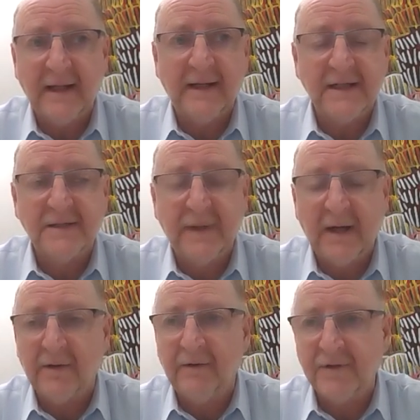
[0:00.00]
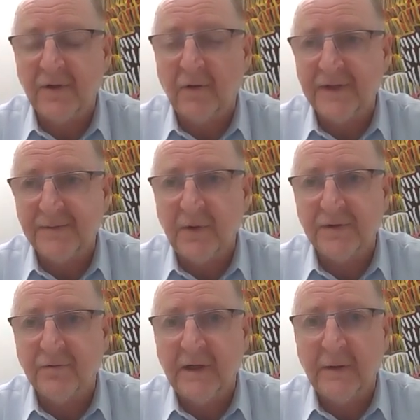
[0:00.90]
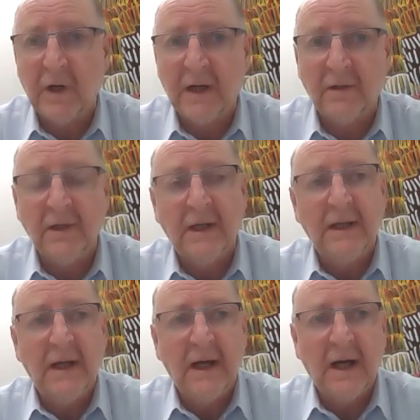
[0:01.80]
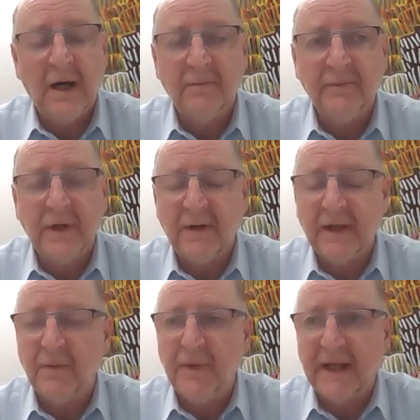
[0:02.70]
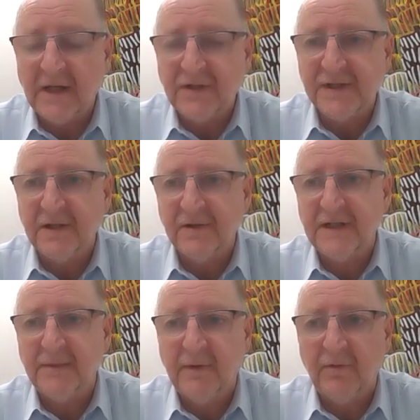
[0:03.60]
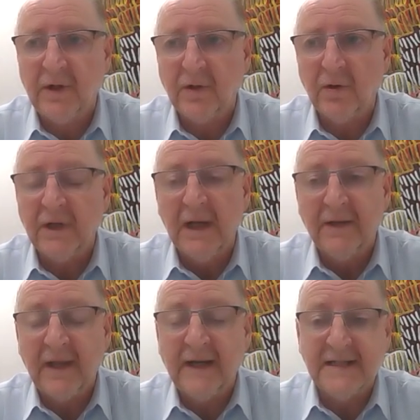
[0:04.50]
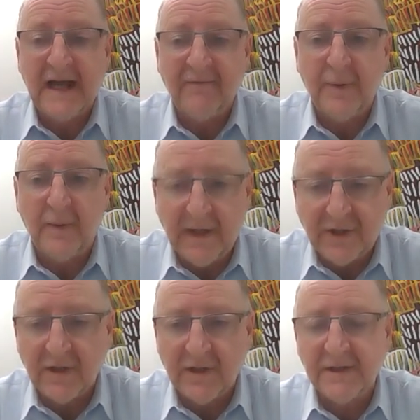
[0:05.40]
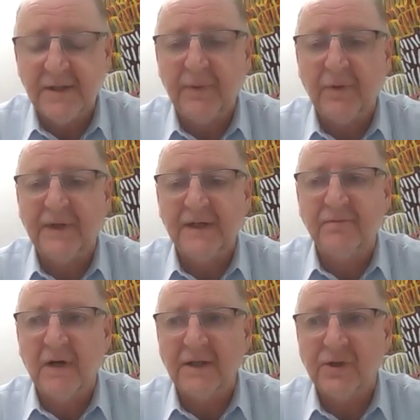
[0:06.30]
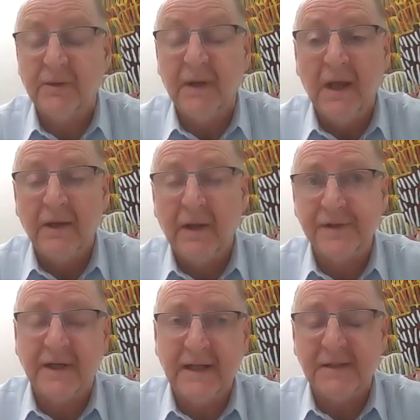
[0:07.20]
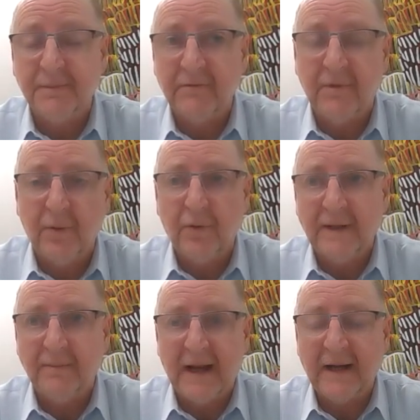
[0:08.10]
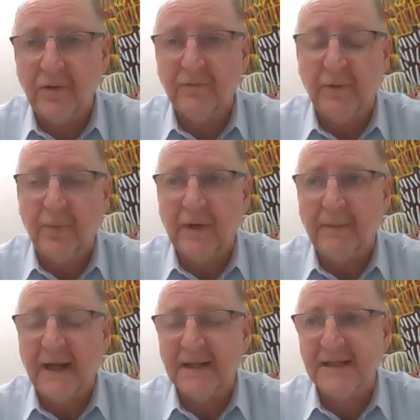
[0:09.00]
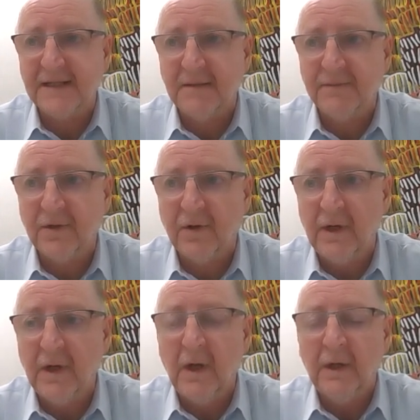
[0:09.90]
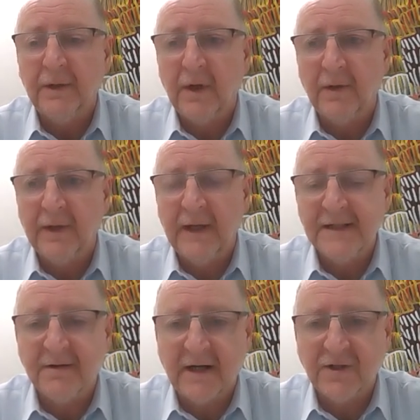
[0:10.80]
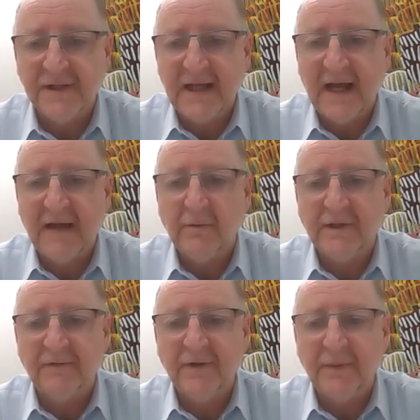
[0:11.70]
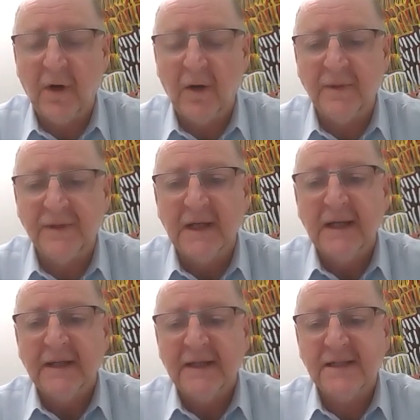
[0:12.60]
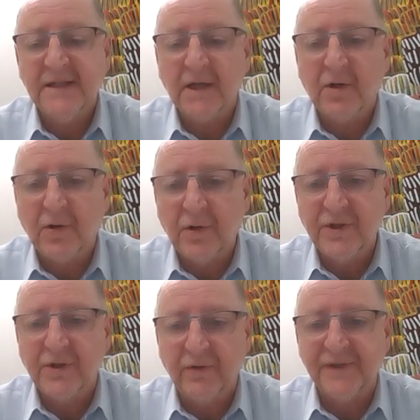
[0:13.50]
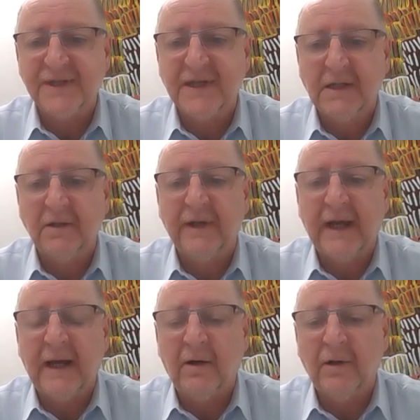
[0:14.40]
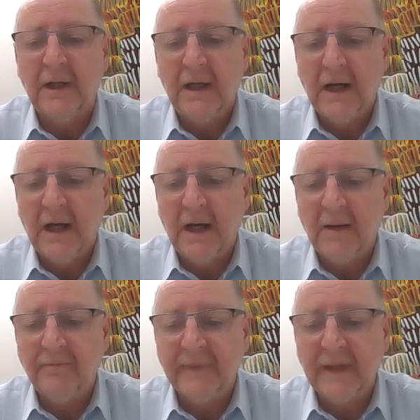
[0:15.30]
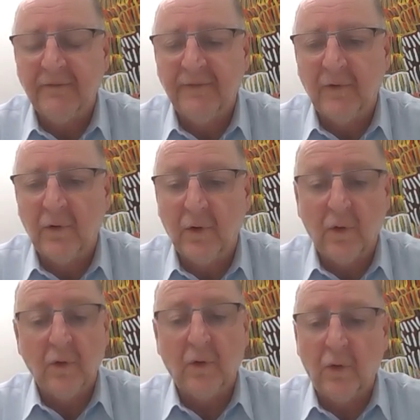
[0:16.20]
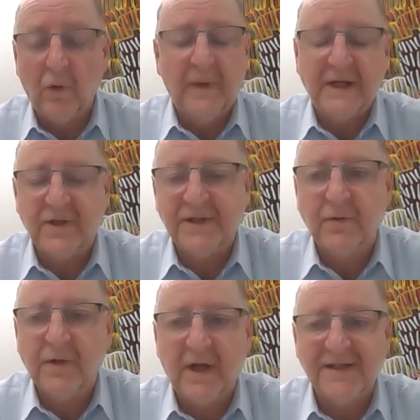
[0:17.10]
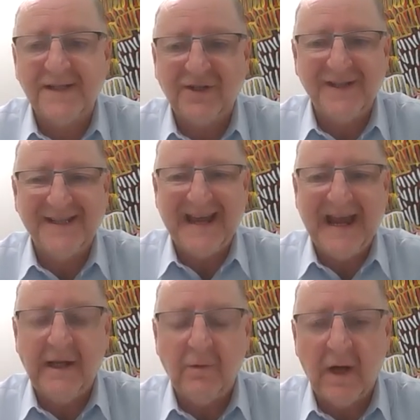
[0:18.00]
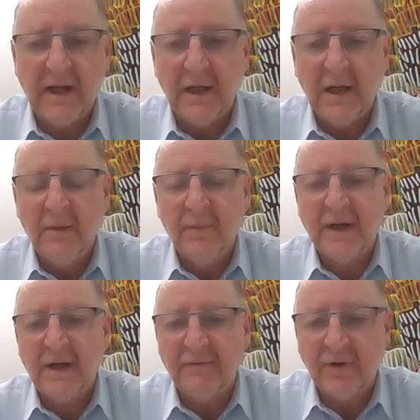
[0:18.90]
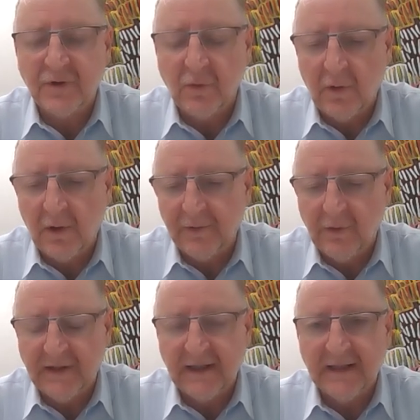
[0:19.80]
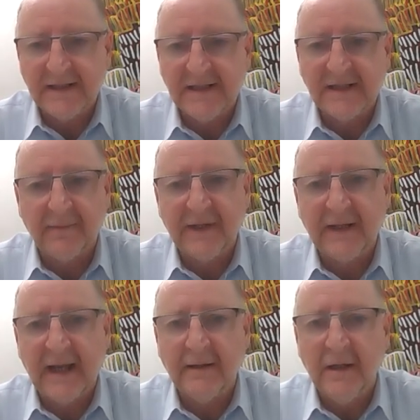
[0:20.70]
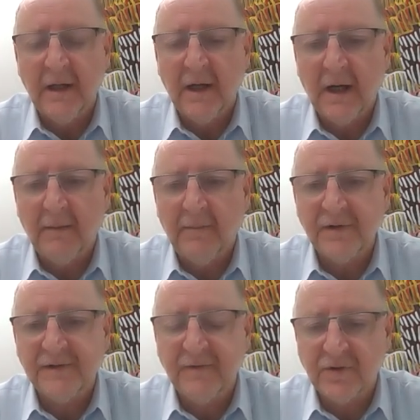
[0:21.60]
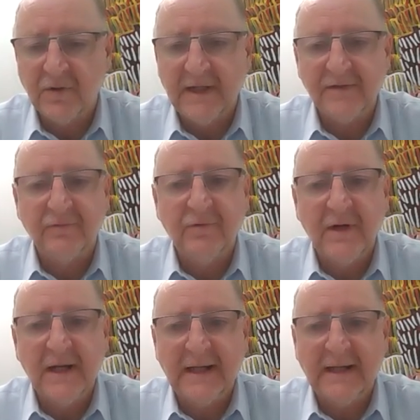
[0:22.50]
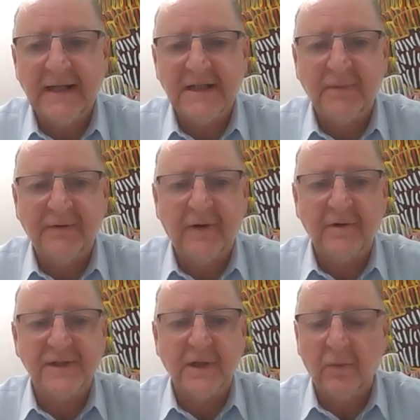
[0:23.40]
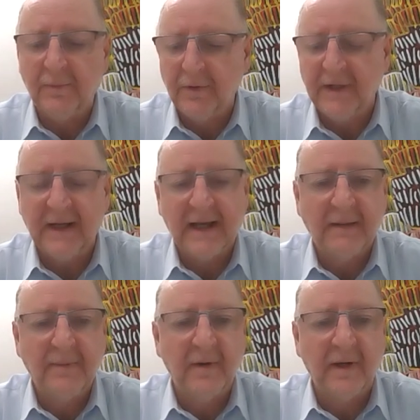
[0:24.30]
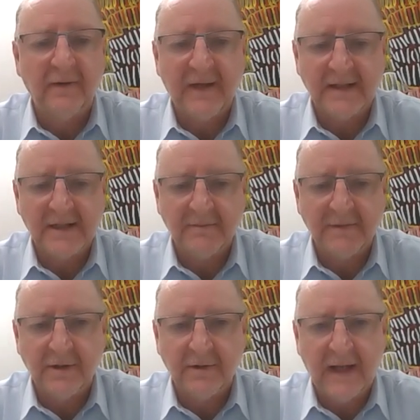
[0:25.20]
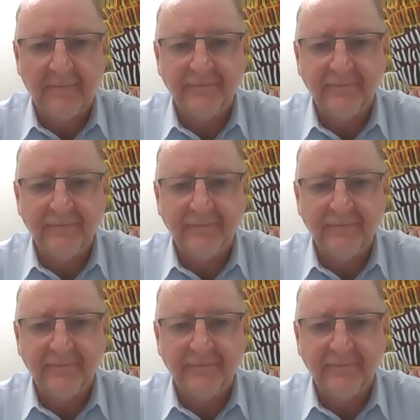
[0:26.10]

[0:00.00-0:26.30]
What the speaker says: They need to be able to resolve disputes really well. You know, their communication skills need to be really good. They need to have permission to build these relationships. They also need to be reporting back, good reporting back systems on, you know, the interactions they're having with different departments. This is a crucial skill now for all matrix organizations anyway, but in the virtual world, we think this is something that most virtual leaders really need to be focusing on, building the capability of their team to do that.